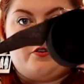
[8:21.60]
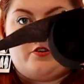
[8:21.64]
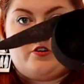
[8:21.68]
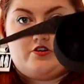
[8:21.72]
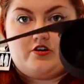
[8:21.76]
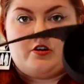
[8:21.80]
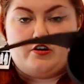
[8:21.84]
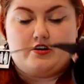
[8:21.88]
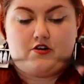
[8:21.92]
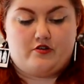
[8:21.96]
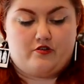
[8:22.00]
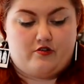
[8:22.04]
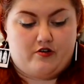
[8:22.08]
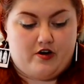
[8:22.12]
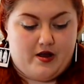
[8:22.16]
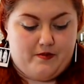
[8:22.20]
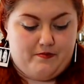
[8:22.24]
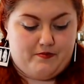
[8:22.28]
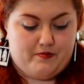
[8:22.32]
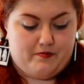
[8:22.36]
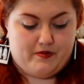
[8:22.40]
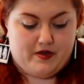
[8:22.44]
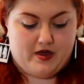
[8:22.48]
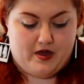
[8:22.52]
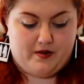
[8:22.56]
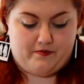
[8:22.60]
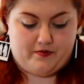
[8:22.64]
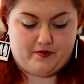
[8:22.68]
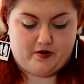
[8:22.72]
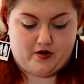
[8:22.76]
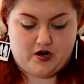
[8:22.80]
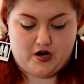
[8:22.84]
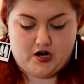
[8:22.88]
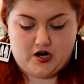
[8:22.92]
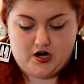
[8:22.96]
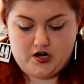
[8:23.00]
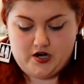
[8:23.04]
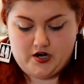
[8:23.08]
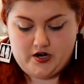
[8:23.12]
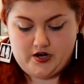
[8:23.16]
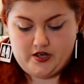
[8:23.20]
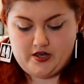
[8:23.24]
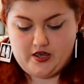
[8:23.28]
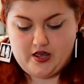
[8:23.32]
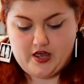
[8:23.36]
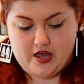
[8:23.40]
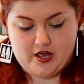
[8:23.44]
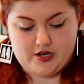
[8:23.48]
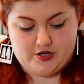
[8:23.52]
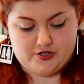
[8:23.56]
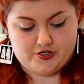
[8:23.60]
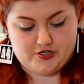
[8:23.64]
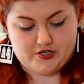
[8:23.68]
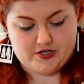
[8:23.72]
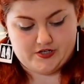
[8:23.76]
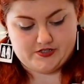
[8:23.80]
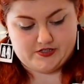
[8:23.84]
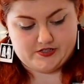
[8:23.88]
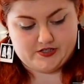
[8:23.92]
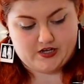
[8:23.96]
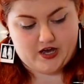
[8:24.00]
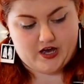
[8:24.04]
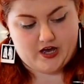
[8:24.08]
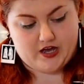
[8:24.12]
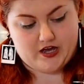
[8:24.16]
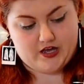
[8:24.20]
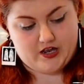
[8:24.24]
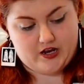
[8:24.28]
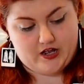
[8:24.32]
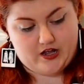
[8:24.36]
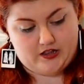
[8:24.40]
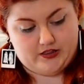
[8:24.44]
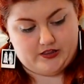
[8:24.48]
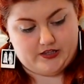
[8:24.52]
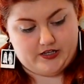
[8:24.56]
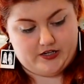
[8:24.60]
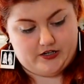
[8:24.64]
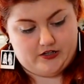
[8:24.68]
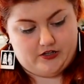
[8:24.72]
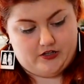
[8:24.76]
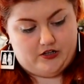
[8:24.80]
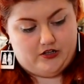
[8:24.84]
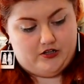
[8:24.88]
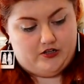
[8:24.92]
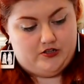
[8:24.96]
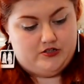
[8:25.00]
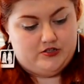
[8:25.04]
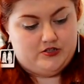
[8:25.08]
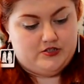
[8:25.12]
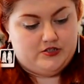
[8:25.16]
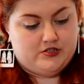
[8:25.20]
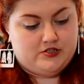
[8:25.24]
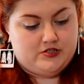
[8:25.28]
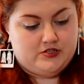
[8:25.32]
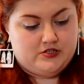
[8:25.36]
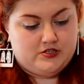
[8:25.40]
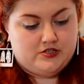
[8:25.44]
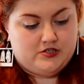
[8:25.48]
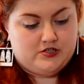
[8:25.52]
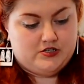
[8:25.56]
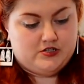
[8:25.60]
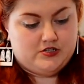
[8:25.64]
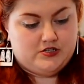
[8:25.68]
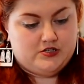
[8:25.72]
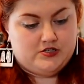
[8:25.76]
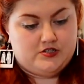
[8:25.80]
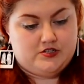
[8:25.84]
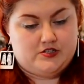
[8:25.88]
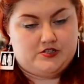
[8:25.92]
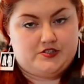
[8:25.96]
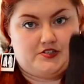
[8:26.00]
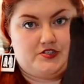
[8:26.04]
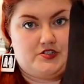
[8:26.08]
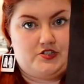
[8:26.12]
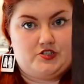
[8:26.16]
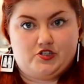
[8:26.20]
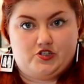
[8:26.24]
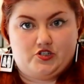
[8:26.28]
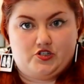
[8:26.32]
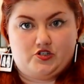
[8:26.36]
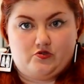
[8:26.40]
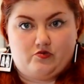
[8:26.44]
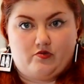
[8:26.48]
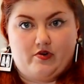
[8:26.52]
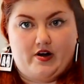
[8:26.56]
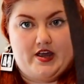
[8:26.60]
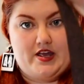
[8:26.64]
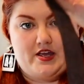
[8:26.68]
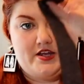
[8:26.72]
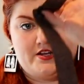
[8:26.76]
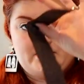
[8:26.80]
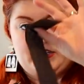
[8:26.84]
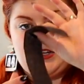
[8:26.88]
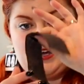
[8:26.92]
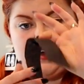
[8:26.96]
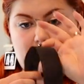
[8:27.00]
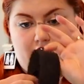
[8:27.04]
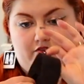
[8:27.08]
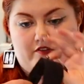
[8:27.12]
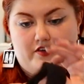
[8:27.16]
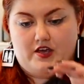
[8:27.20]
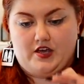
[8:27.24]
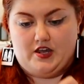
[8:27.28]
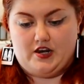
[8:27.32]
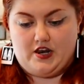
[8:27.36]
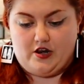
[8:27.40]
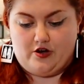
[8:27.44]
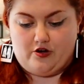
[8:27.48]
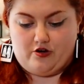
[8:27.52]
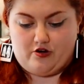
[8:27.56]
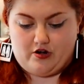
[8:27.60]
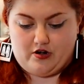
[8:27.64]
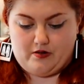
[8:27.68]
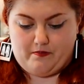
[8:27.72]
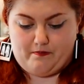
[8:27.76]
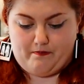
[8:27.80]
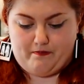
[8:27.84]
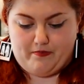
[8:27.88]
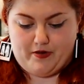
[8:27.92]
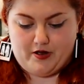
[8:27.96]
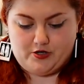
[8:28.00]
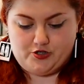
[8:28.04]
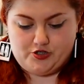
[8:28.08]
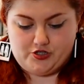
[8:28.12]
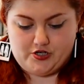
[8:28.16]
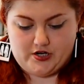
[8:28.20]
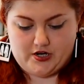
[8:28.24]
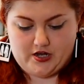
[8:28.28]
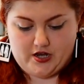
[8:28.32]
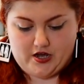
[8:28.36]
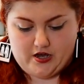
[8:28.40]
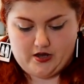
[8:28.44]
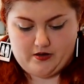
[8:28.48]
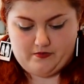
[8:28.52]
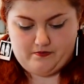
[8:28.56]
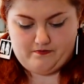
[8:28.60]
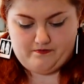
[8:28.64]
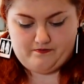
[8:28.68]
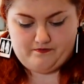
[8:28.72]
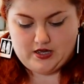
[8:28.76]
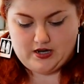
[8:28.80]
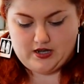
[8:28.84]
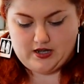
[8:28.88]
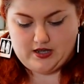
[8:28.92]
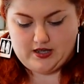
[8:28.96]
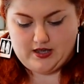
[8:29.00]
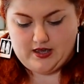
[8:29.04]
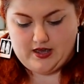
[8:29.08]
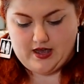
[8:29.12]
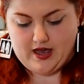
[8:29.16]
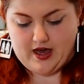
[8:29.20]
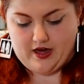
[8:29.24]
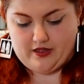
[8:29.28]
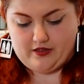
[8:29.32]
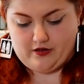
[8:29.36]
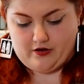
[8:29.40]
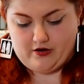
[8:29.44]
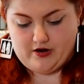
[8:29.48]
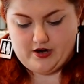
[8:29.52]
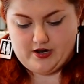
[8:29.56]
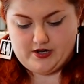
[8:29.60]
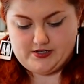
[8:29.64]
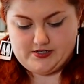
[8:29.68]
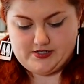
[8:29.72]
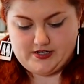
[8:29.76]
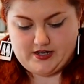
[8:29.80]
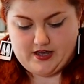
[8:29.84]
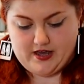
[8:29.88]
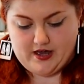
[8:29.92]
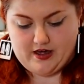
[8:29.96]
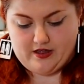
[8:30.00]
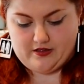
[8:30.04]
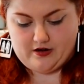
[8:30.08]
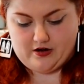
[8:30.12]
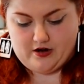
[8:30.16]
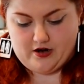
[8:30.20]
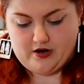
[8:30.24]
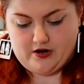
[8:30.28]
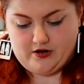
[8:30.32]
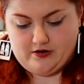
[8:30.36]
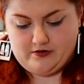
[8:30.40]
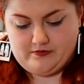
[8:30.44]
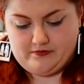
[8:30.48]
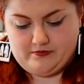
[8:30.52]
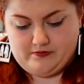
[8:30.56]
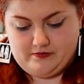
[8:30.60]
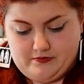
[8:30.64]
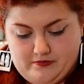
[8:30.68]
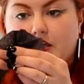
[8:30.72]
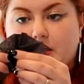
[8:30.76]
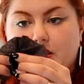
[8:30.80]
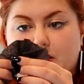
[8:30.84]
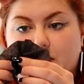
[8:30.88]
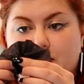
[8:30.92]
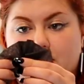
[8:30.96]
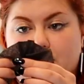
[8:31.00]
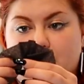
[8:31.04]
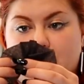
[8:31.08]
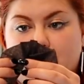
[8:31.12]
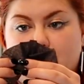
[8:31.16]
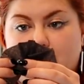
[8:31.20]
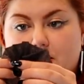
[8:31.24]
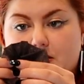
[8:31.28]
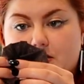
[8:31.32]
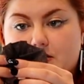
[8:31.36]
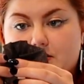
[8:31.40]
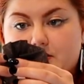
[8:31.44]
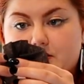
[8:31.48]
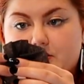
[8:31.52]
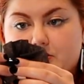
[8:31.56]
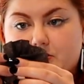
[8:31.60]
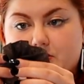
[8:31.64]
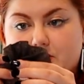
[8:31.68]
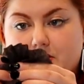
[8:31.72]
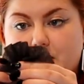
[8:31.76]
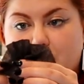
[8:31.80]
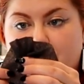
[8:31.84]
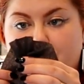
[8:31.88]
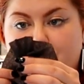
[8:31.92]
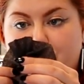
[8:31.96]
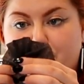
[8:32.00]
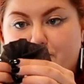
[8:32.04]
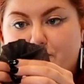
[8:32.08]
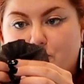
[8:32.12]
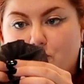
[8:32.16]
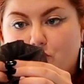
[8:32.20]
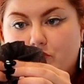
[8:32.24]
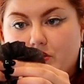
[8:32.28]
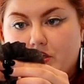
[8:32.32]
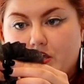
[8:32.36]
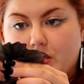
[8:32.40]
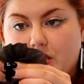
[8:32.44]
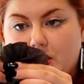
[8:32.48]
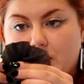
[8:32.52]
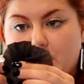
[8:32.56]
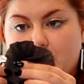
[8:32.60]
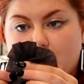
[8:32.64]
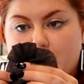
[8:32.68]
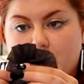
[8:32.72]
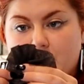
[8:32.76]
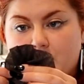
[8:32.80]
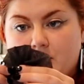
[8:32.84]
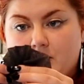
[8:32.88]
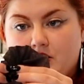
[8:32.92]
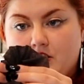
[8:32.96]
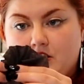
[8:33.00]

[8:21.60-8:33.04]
your crepe paper and just cut a little strand of it, and you're gonna bunch it up, kind of gather it together like this, just kind of folding it